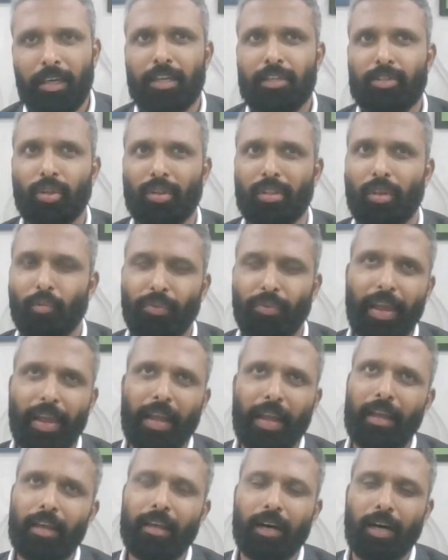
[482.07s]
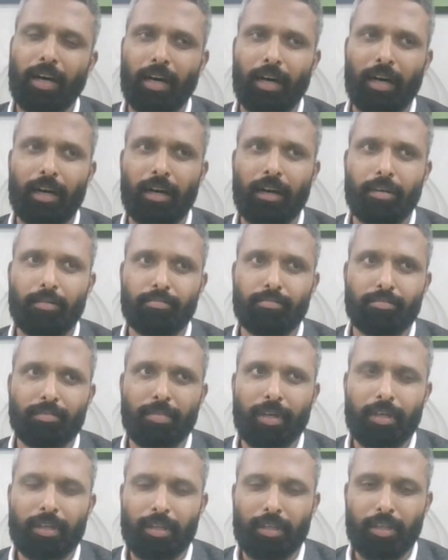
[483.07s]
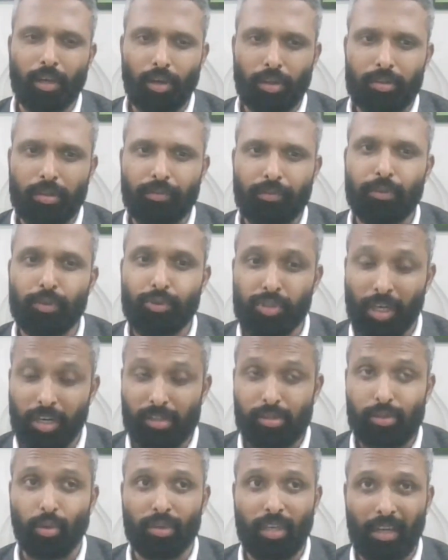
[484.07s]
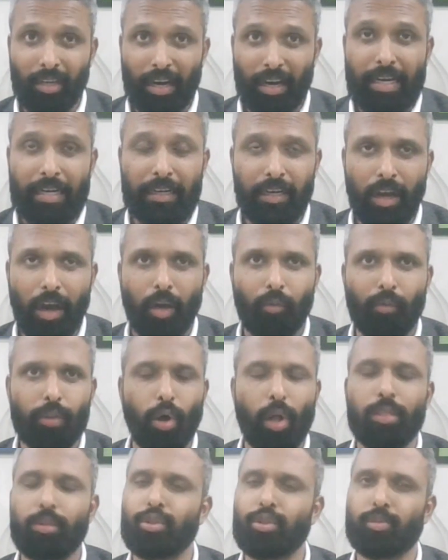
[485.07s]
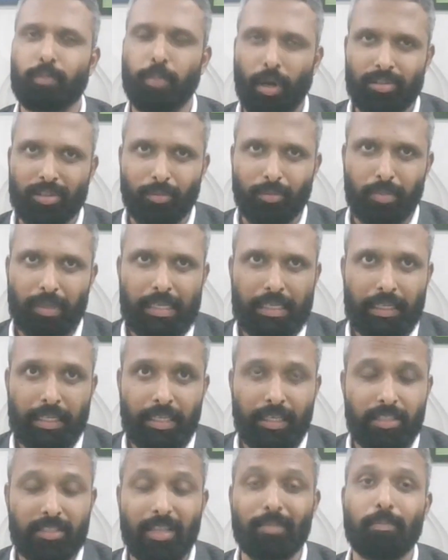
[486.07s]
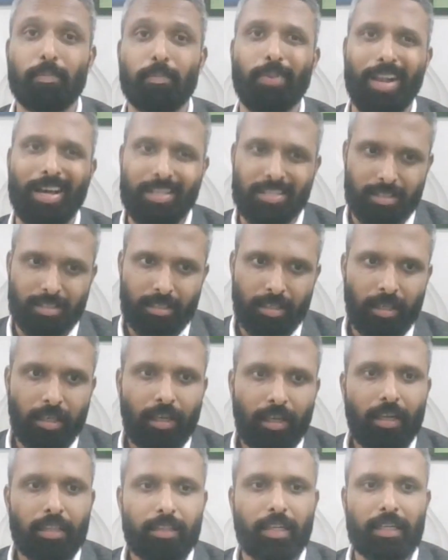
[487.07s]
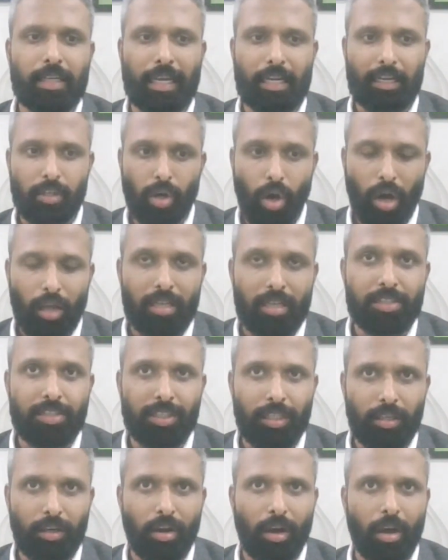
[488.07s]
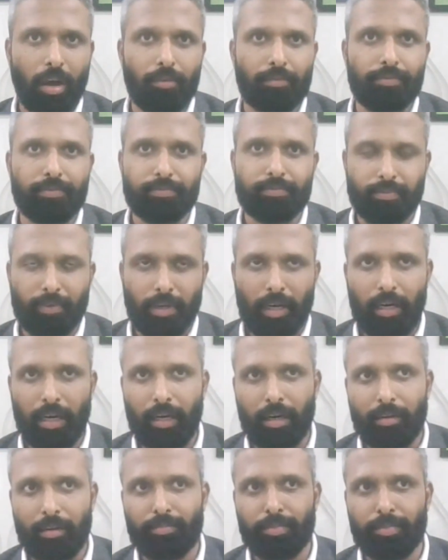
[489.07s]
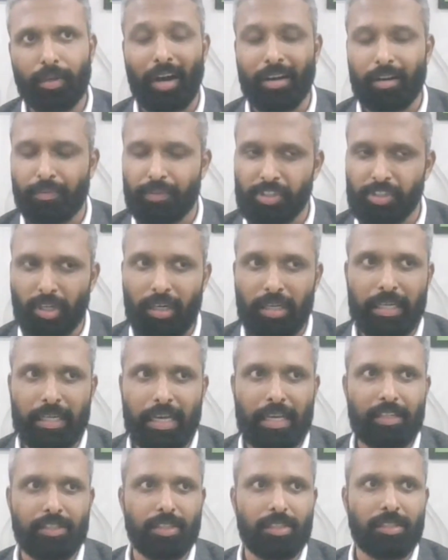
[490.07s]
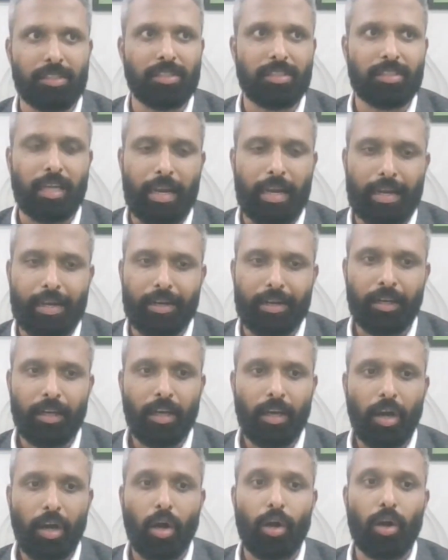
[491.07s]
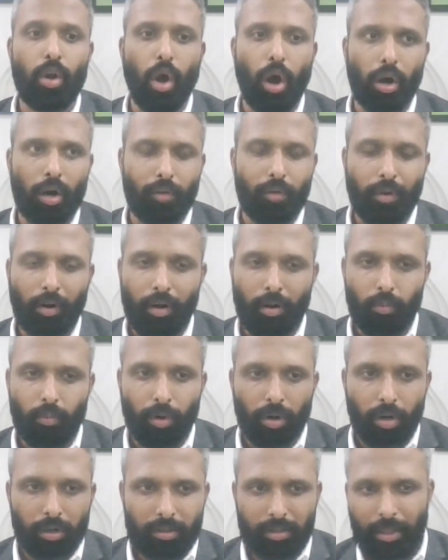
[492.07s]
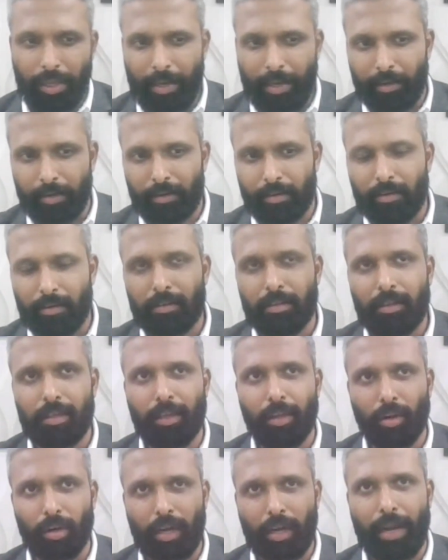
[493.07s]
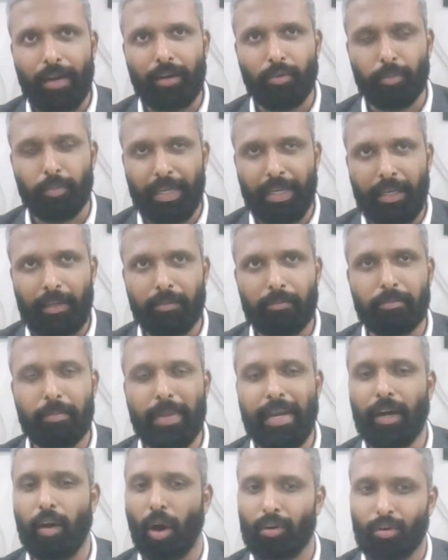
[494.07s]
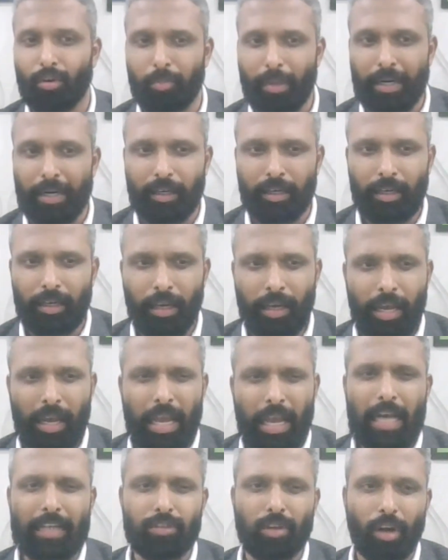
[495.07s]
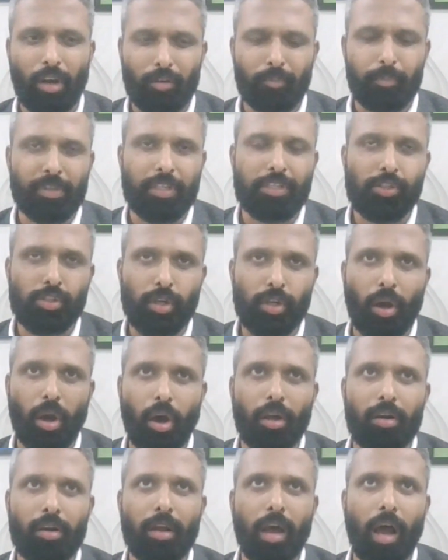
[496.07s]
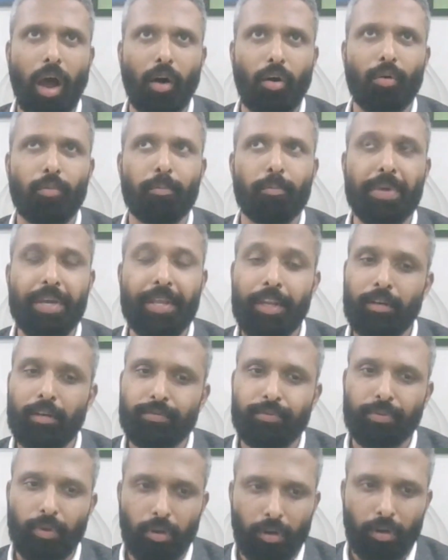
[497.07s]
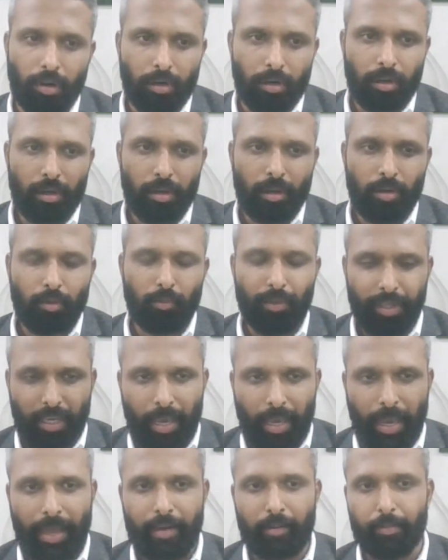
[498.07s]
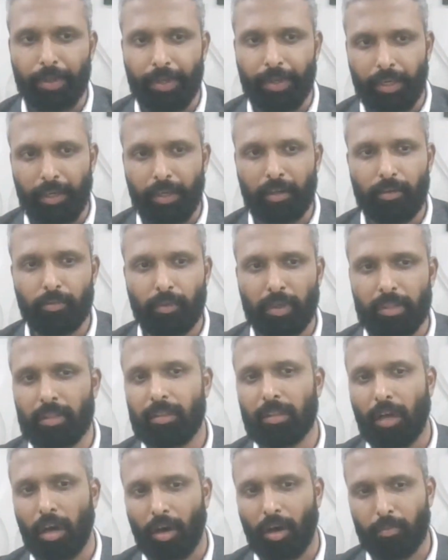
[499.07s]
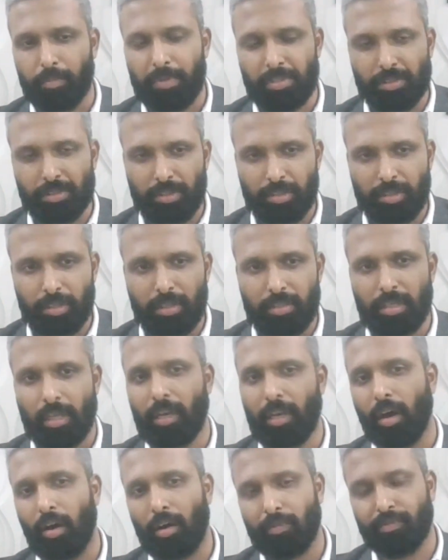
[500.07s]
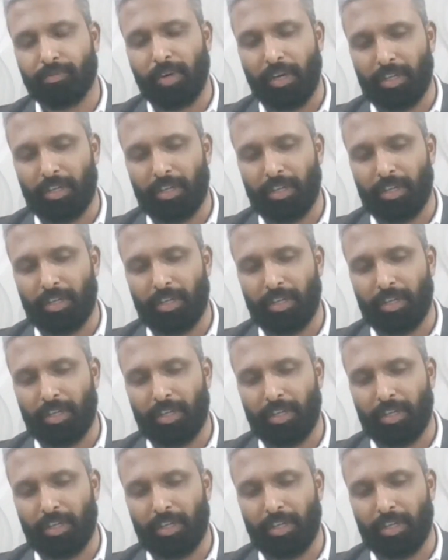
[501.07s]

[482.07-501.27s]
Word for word: So the way uh, you know the future is looking right now, with all those possibilities and plus the technology of uh, you know artificial intelligence and a lot of our work then you know kind of being made automated has a lot of potential on how meaningful we can be with our businesses and our